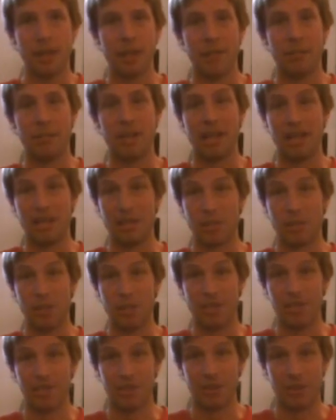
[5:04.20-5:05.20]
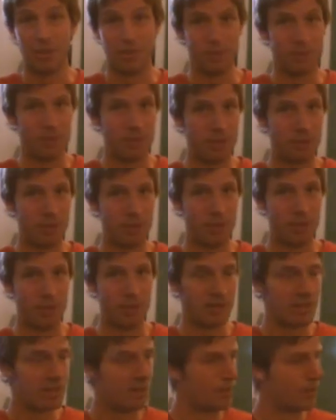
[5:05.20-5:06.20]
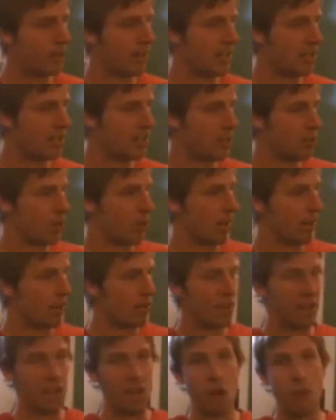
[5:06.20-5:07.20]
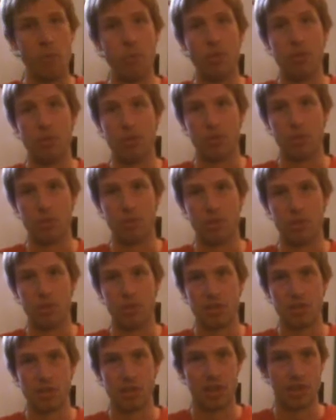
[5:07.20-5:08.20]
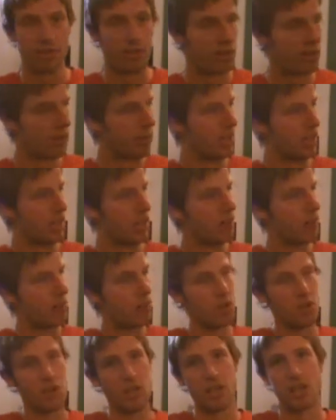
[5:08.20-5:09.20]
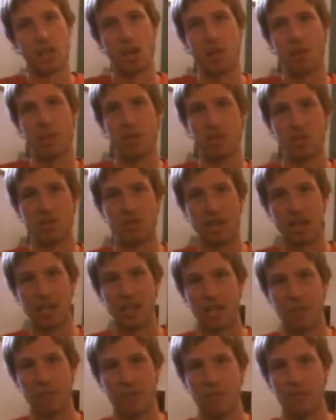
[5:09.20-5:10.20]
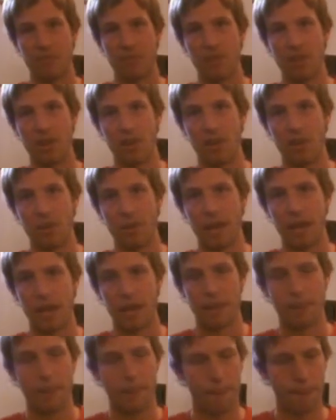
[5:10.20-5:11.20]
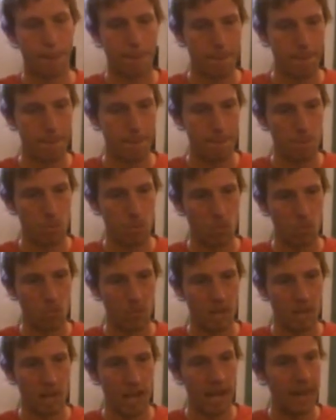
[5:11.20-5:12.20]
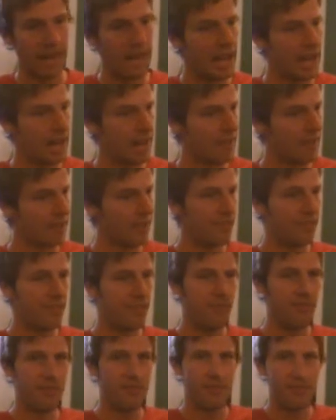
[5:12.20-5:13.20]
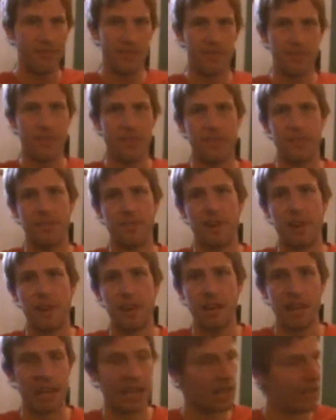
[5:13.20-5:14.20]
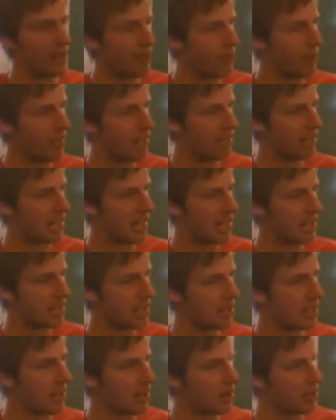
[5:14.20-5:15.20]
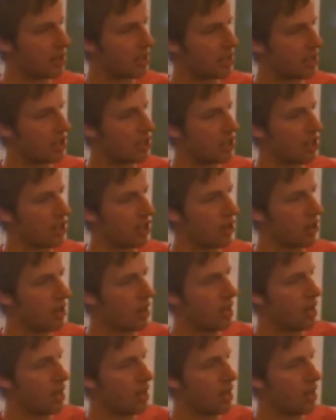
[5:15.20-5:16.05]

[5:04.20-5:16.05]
But that's quite difficult. It's probably better to work with the open chords to start off with, using the open strings up further up the neck. And then finally, with this lesson, I was going to show